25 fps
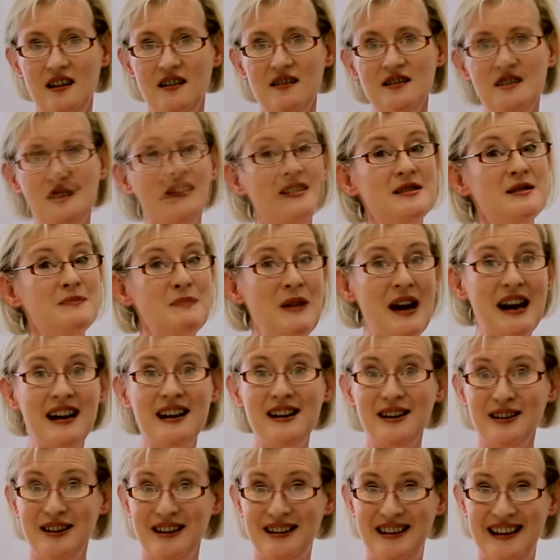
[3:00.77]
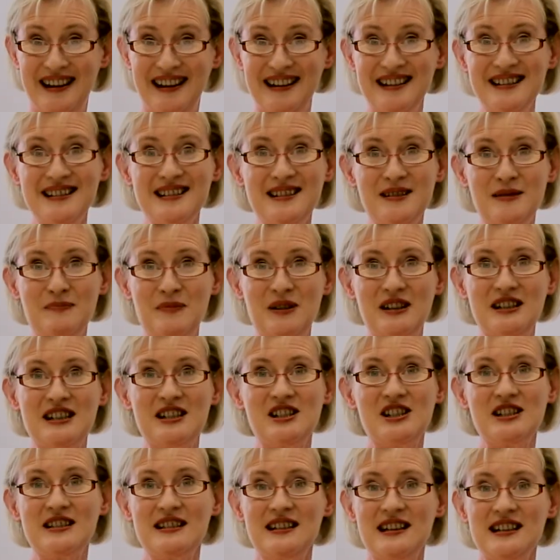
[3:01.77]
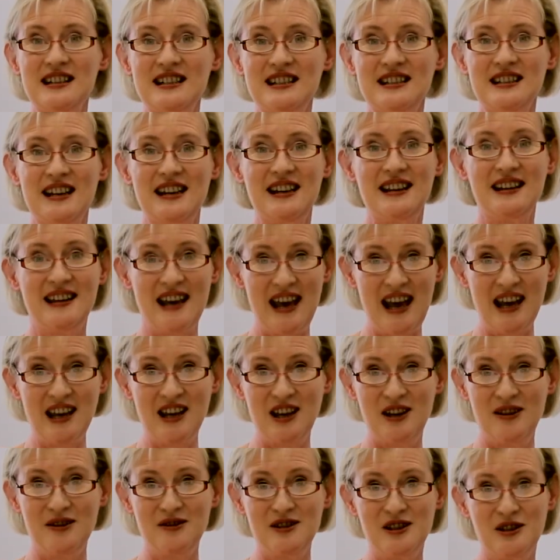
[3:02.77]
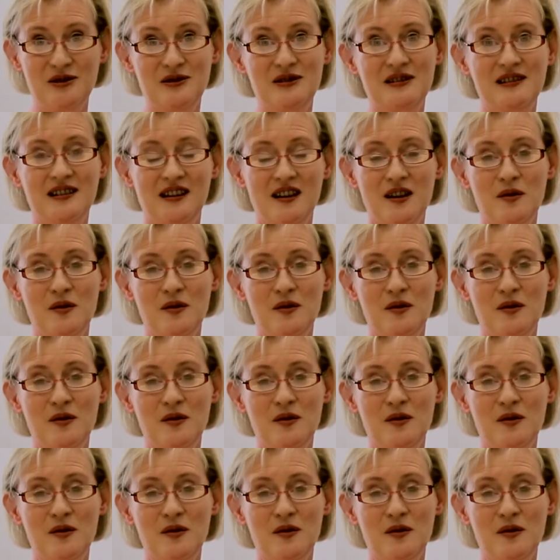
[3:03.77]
There's many other things, but I'd just like to say thank you to all the